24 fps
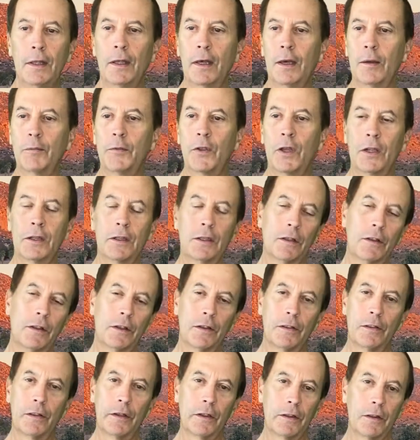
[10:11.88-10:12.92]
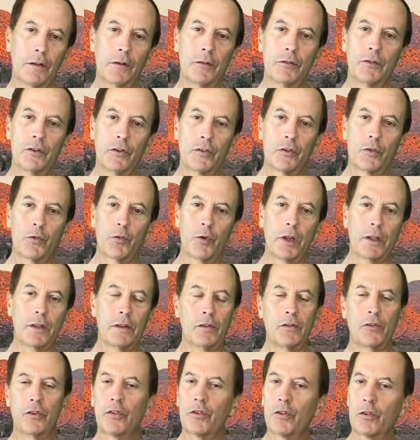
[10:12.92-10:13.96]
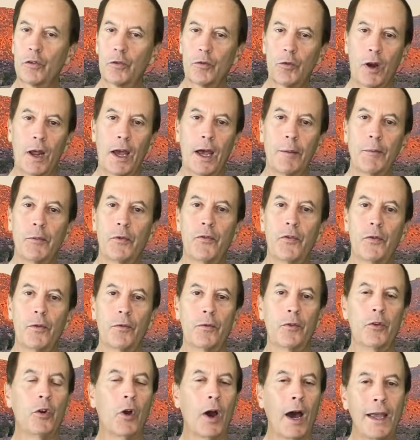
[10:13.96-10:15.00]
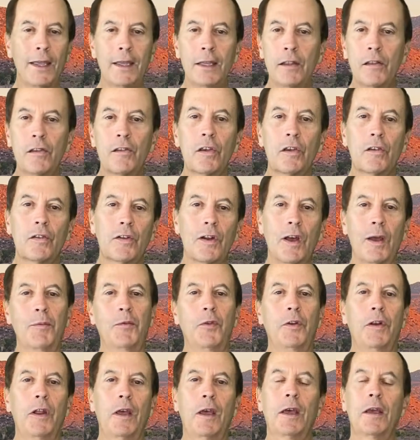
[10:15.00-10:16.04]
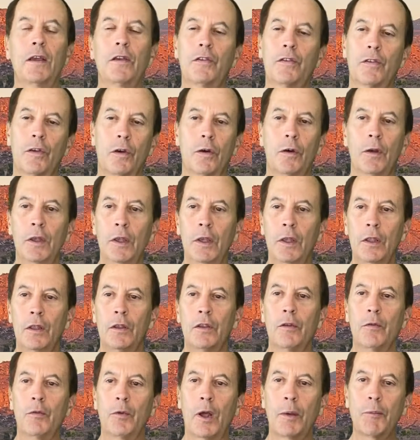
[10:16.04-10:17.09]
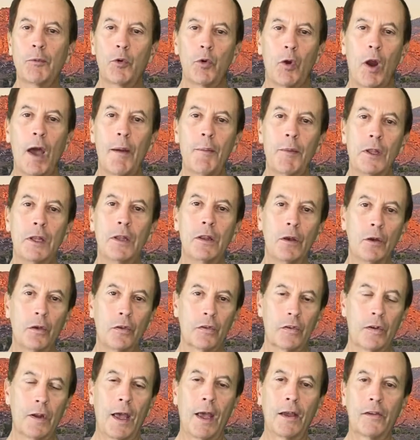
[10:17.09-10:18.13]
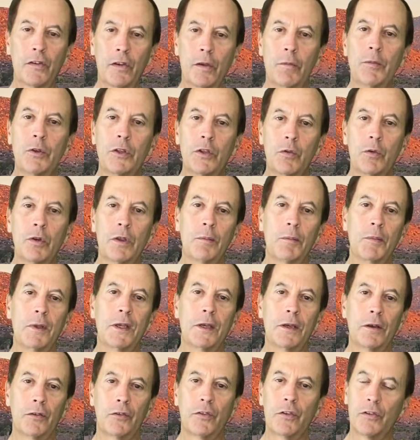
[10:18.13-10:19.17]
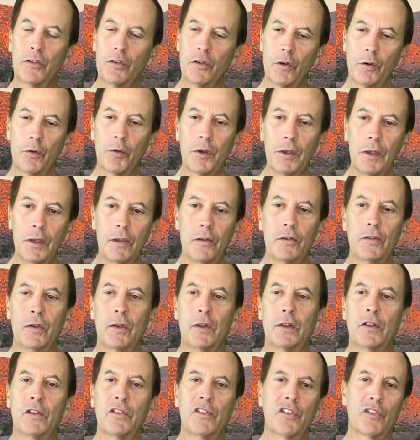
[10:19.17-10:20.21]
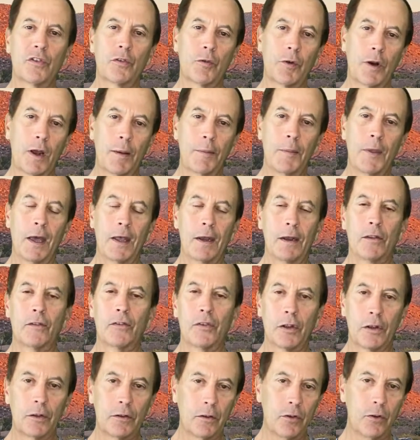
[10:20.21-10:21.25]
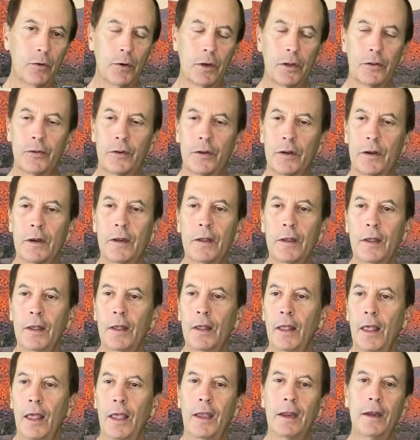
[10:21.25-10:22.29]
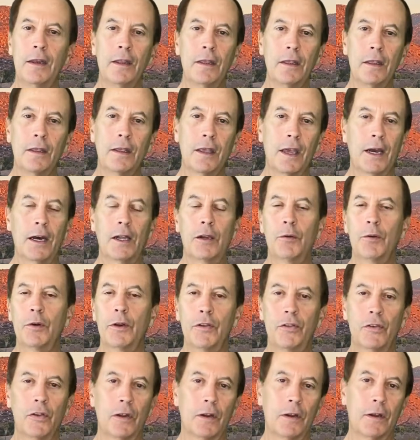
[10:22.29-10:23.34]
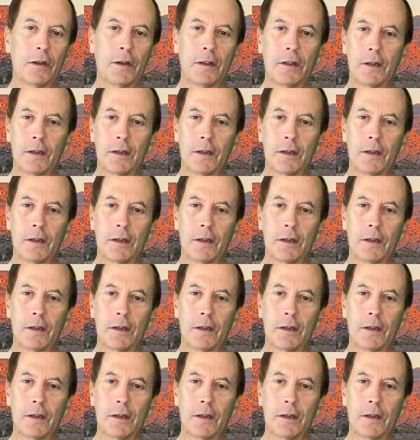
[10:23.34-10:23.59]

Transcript: I'm telling you, they're just great to just grab. If you know, I eat 6 times a day, so when I'm grabbing those snacks in between meals, it's so easy to just grab that, and it's like 280 calories and